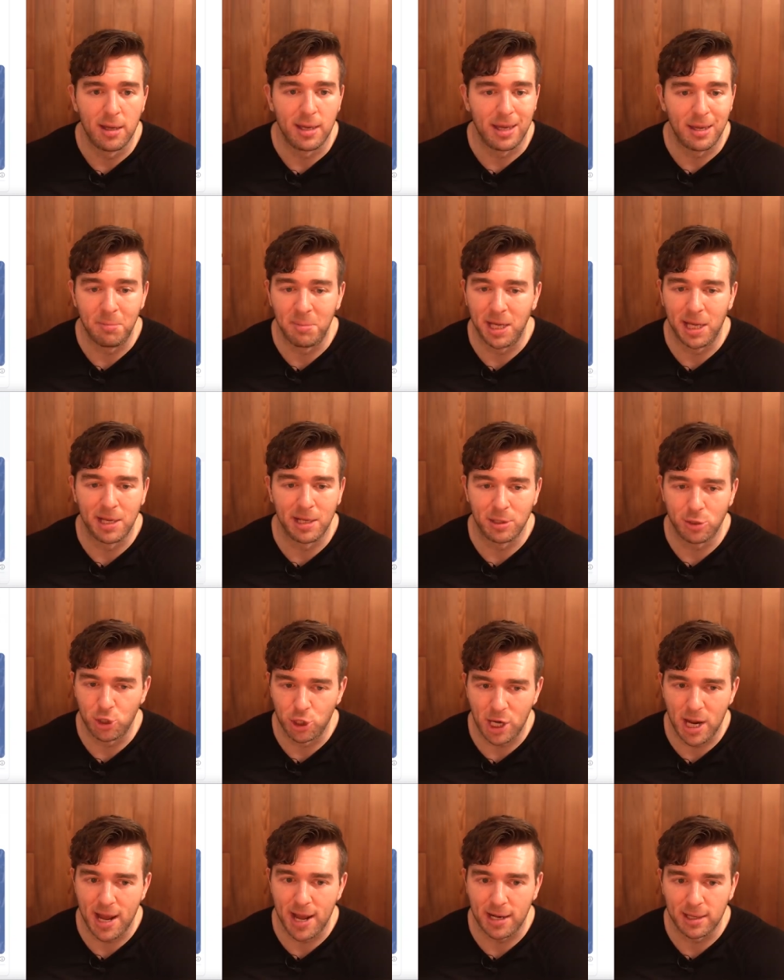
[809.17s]
him getting
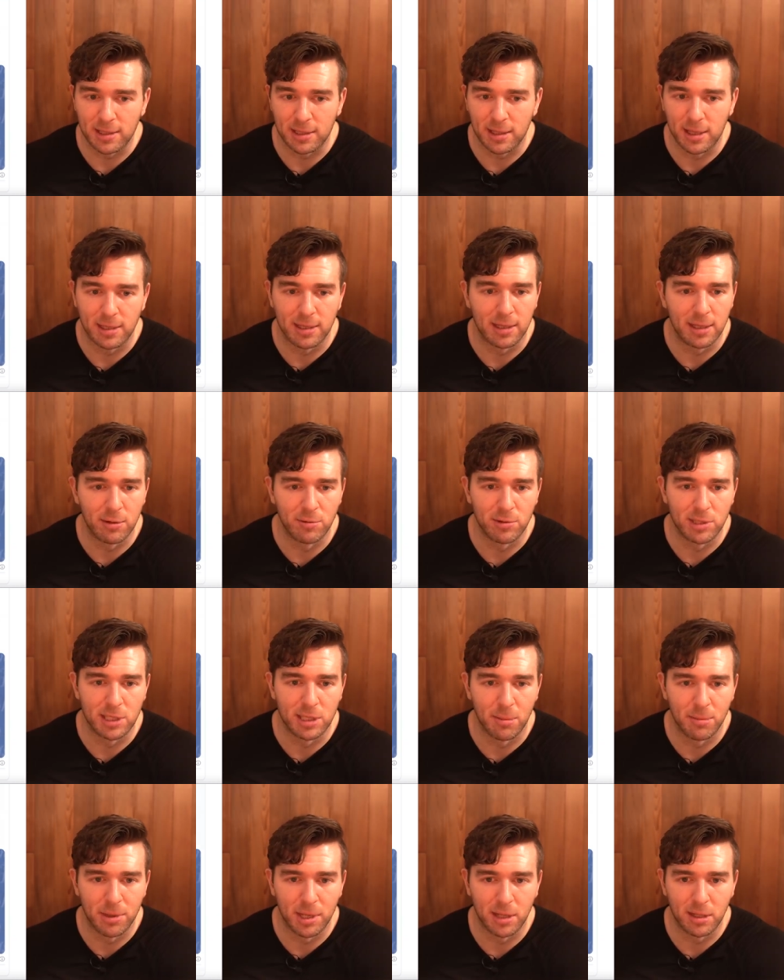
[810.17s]
jacked. I think it was
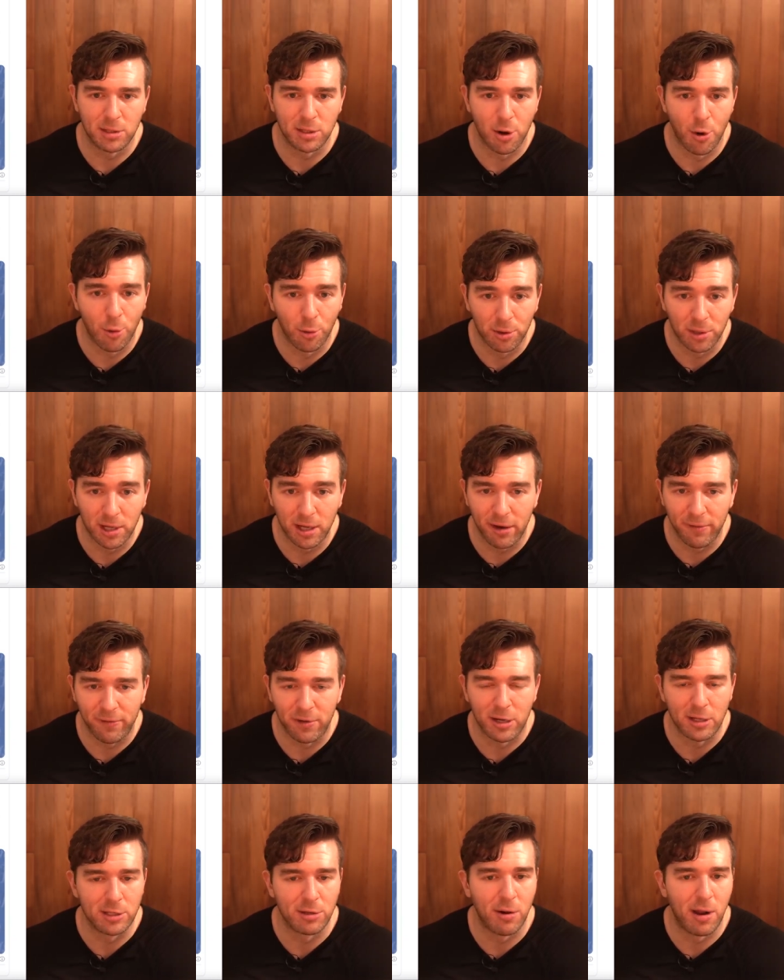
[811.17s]
something totally
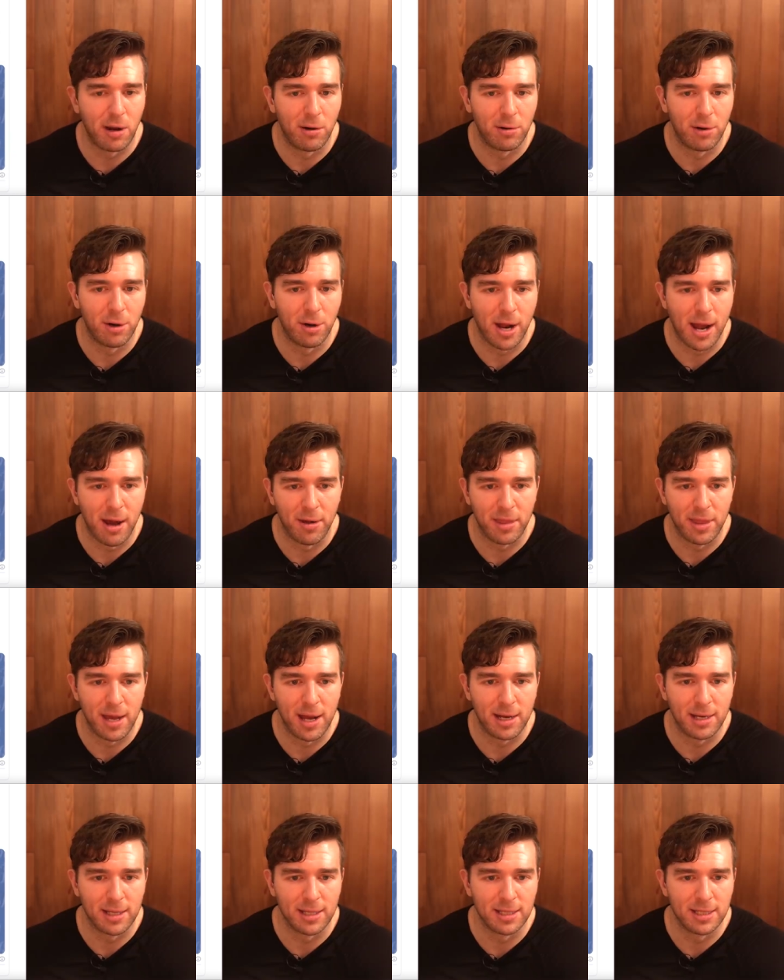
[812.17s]
different. So I don't know how
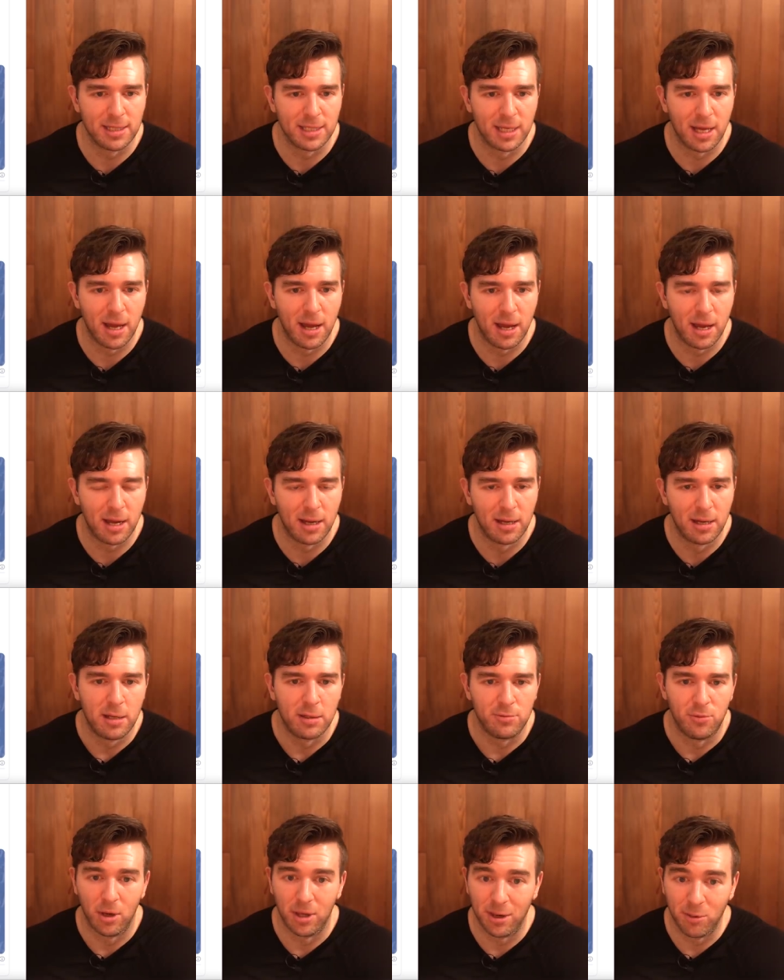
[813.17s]
that is uh,
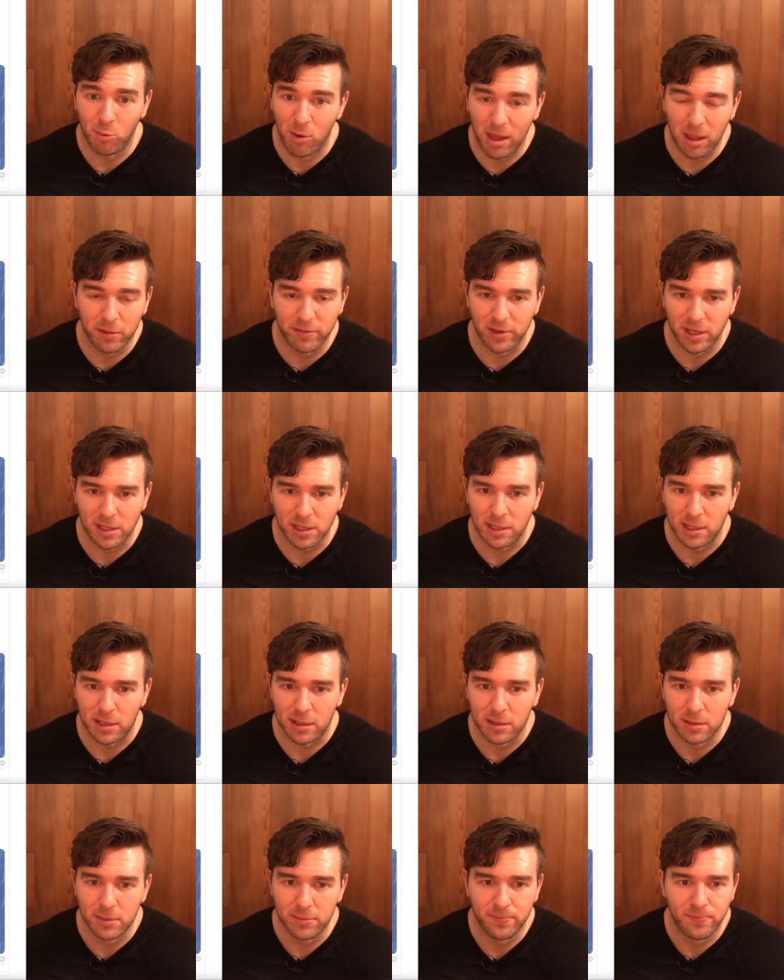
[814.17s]
really relevant
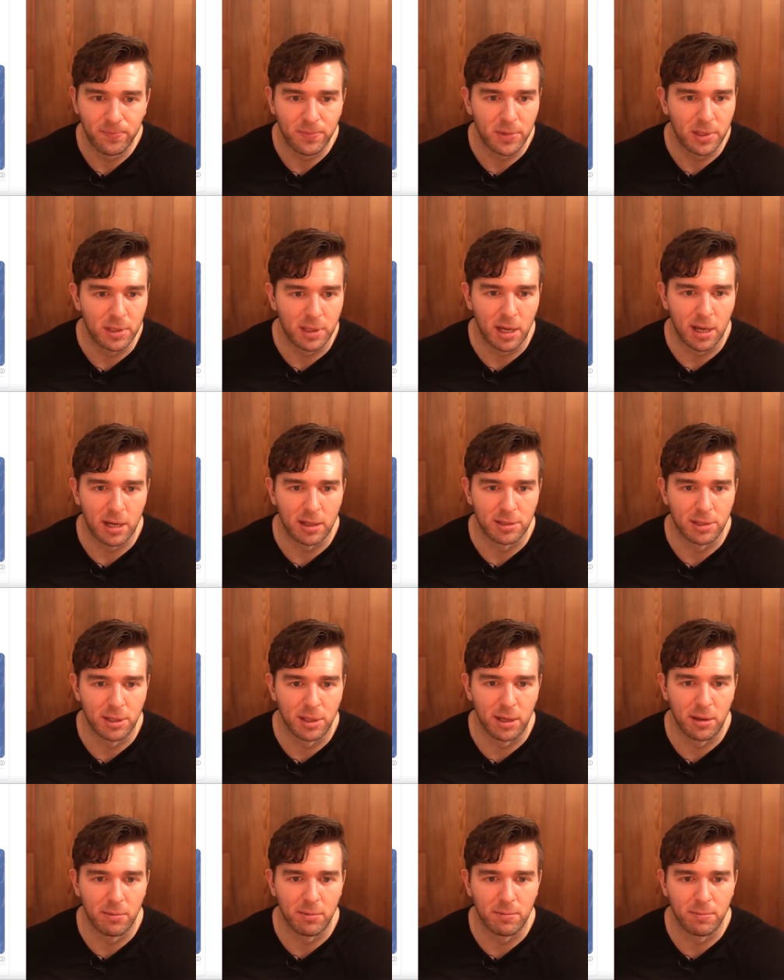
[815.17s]
here. Yeah, so
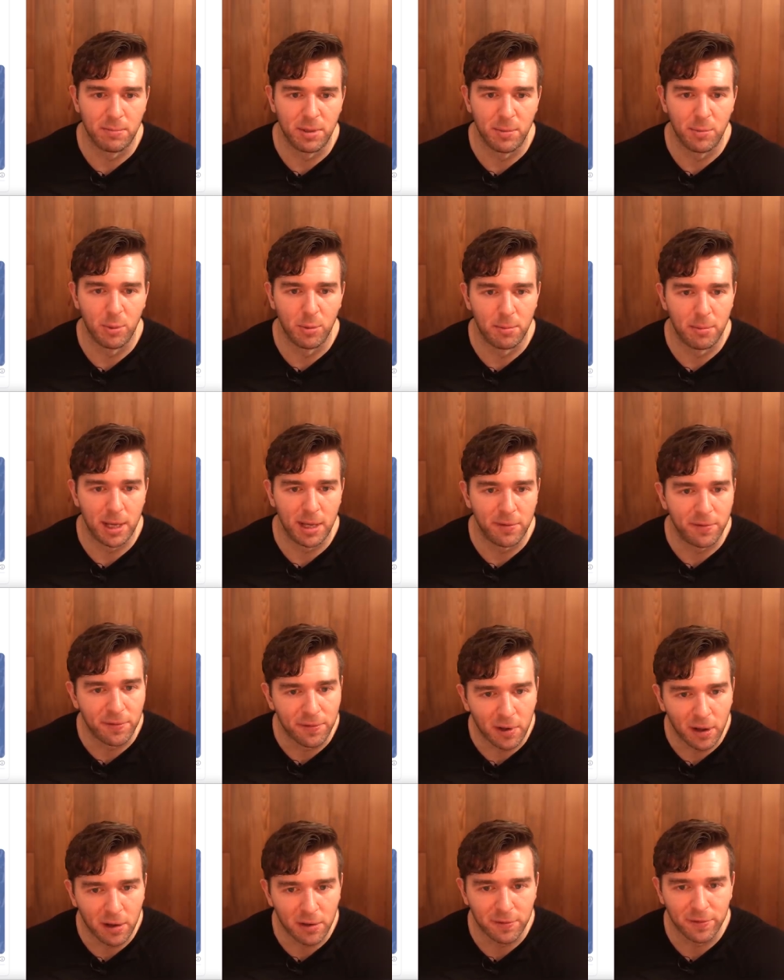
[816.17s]
they people made
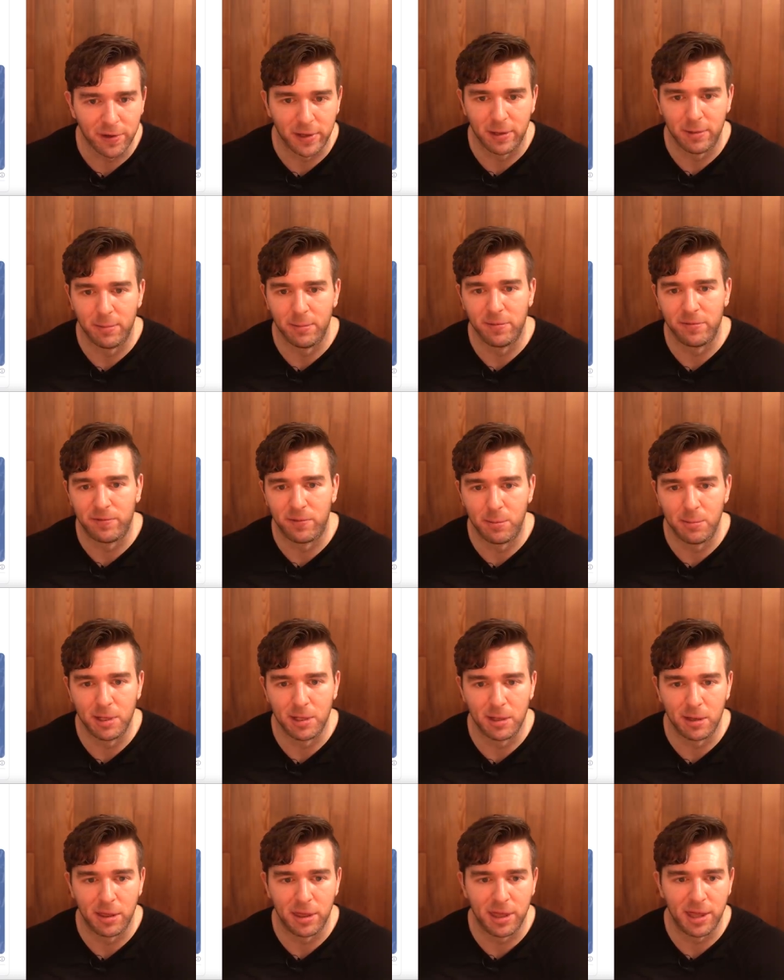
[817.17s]
fun of him for
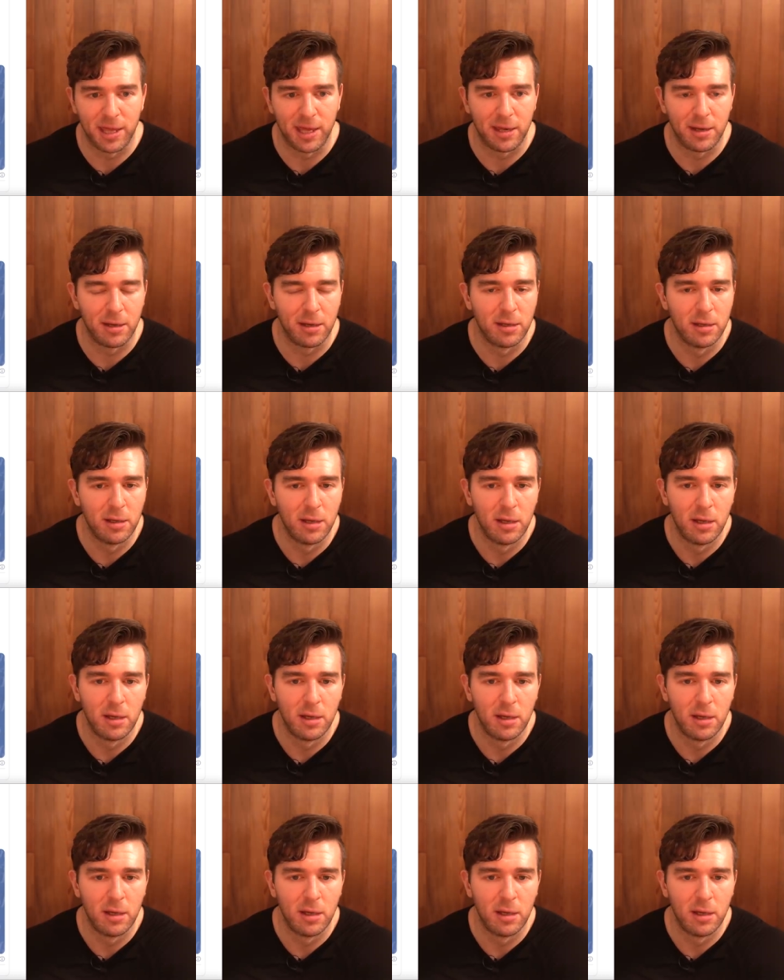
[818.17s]
being thin